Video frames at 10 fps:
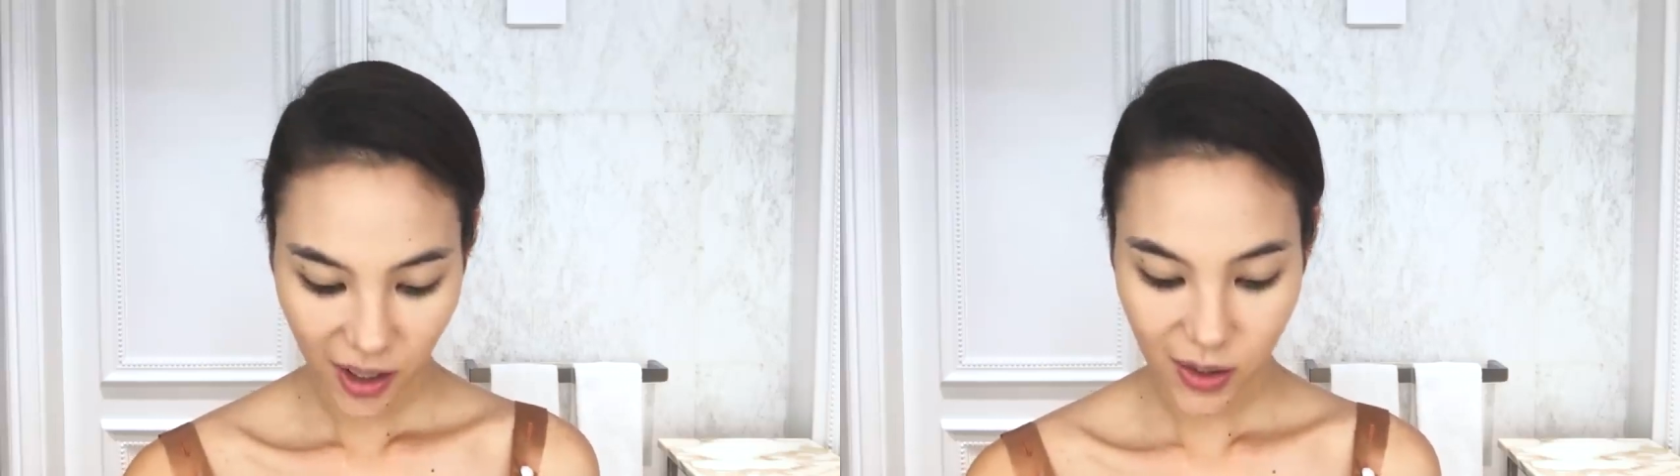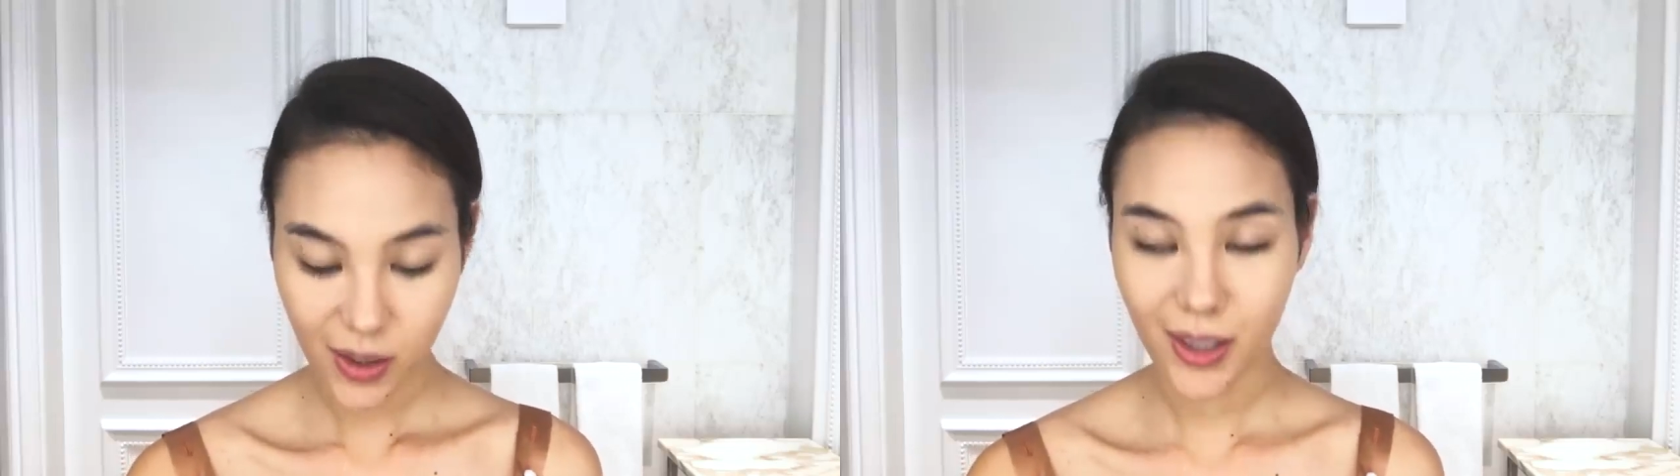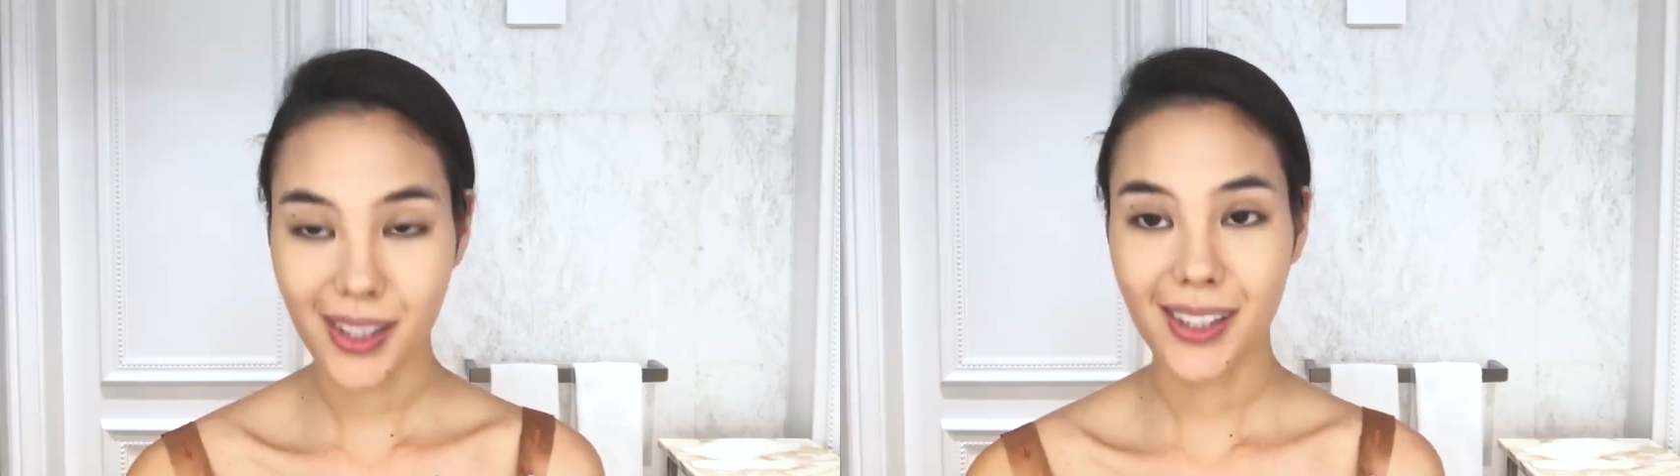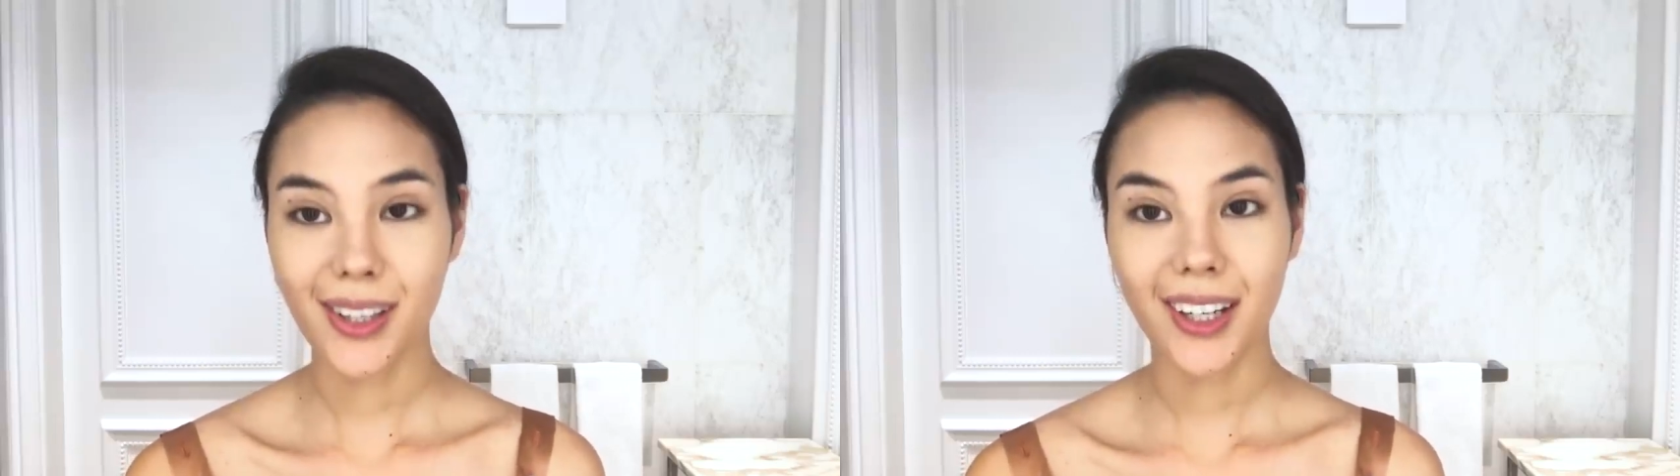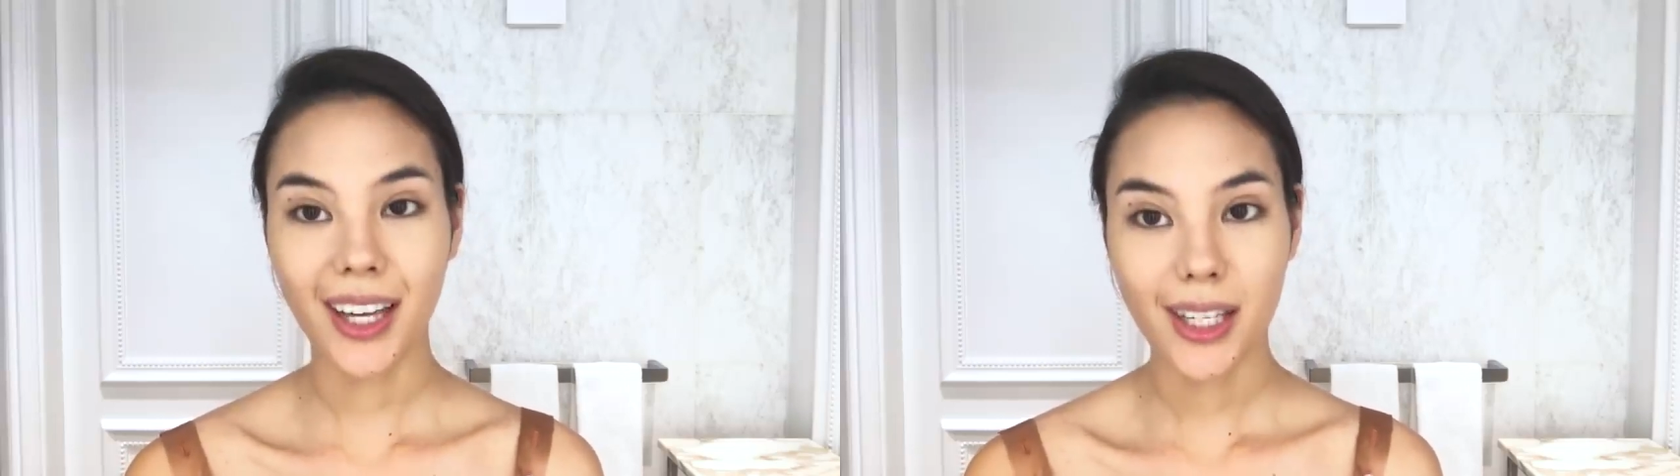Also because it's
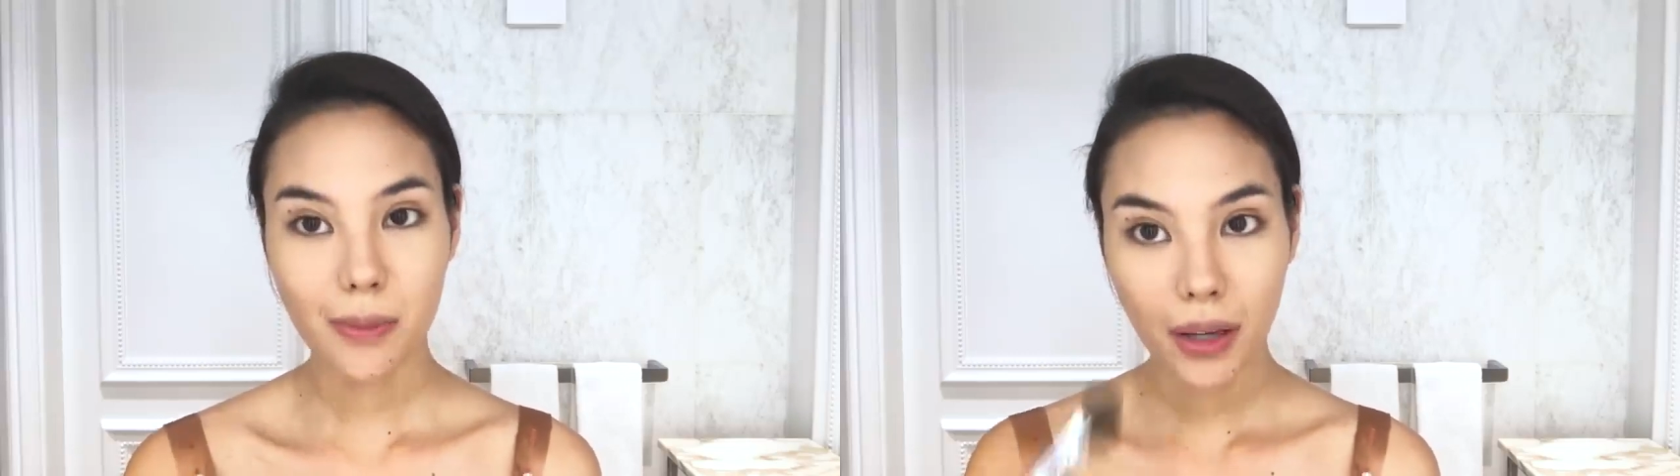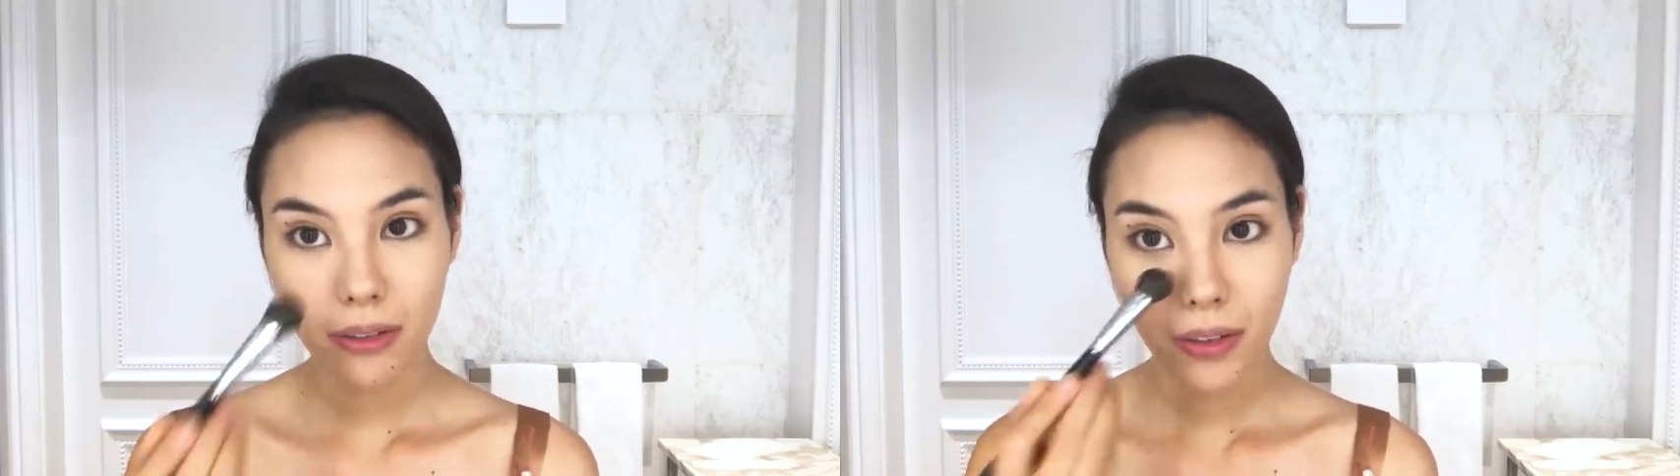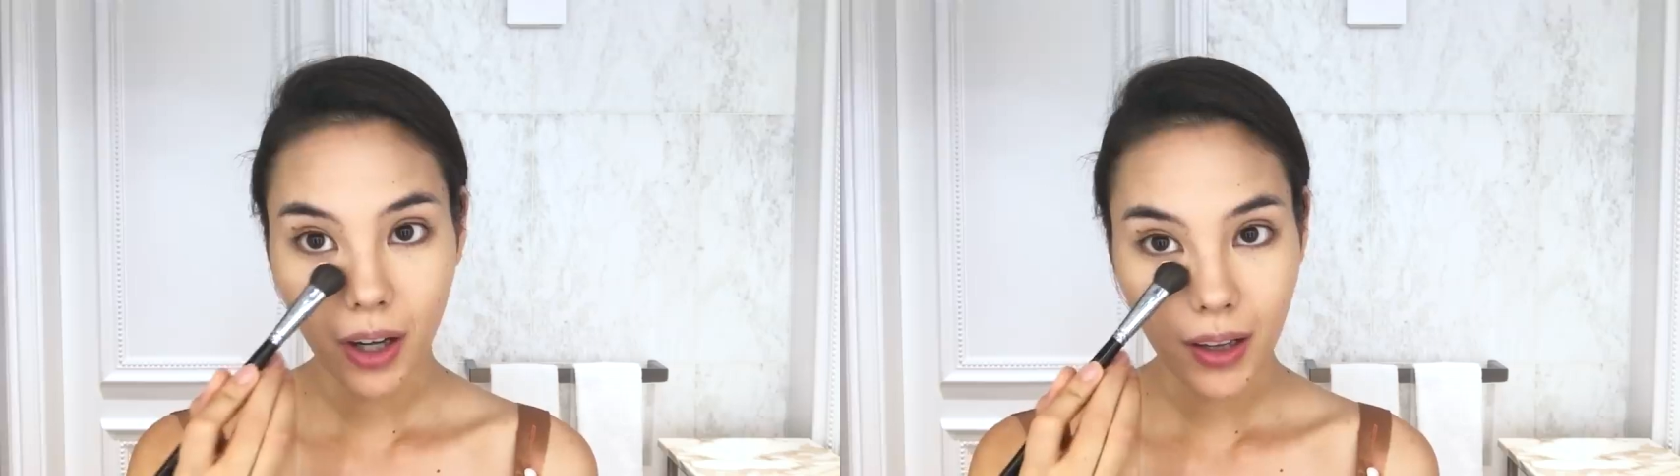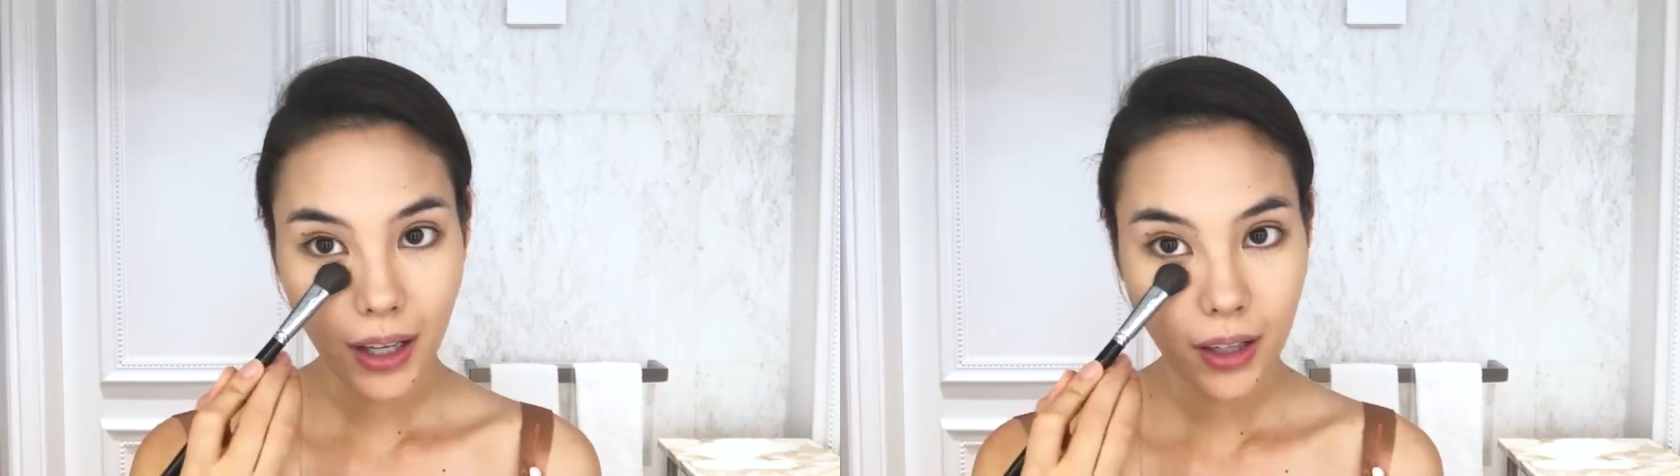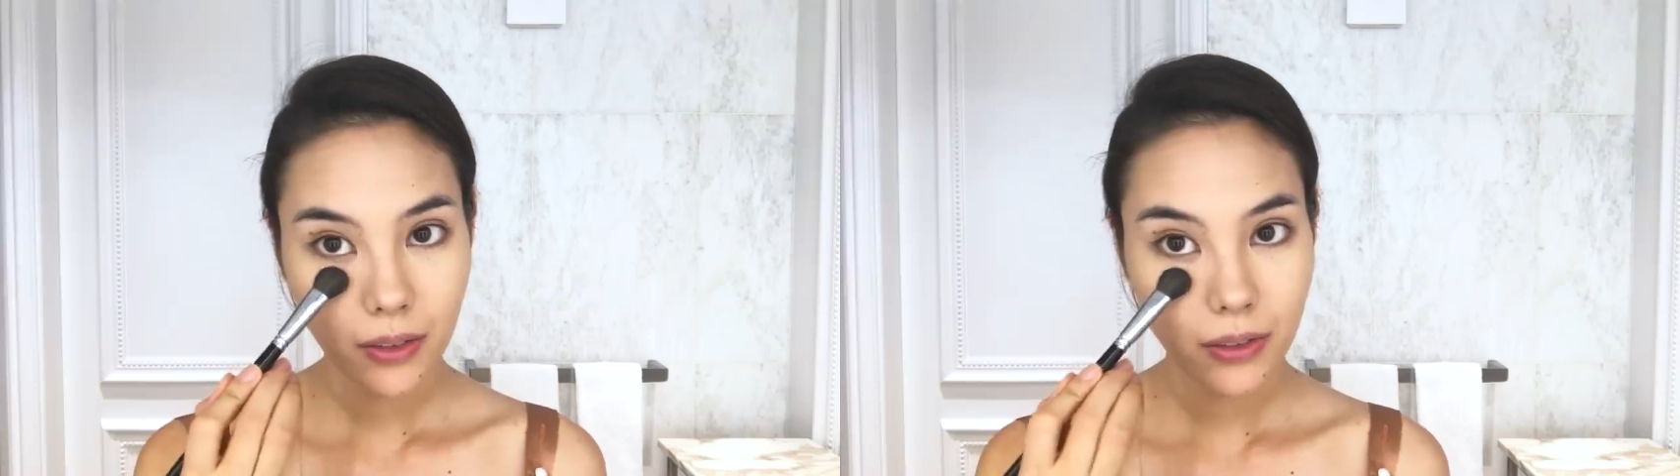gonna catch my
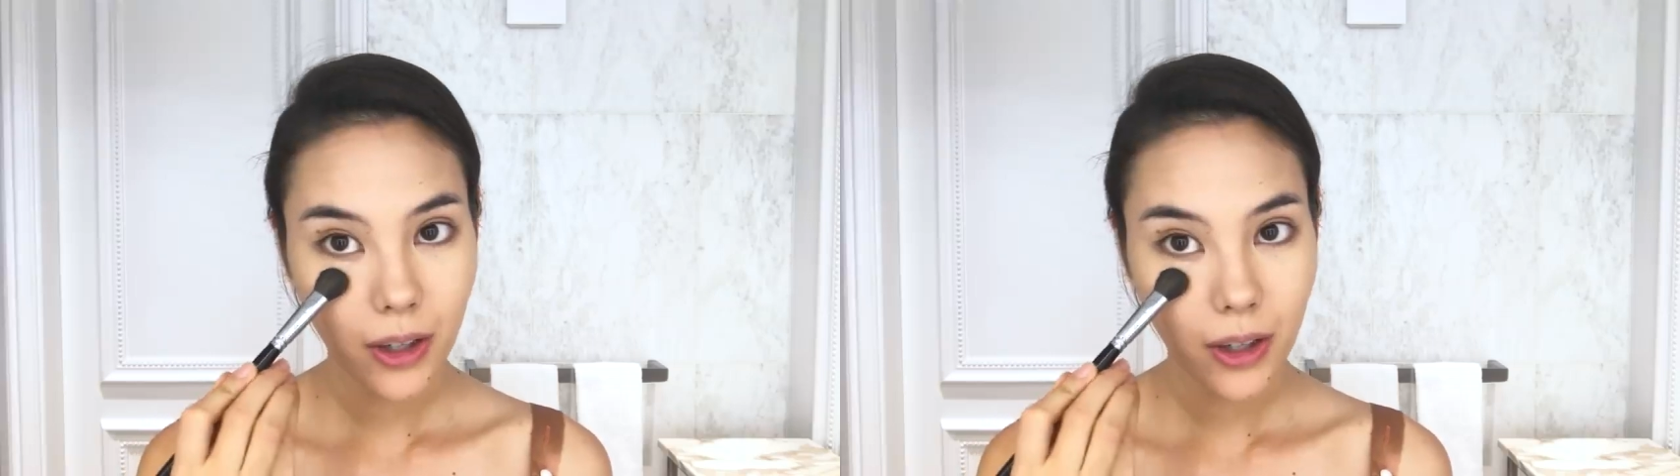fallout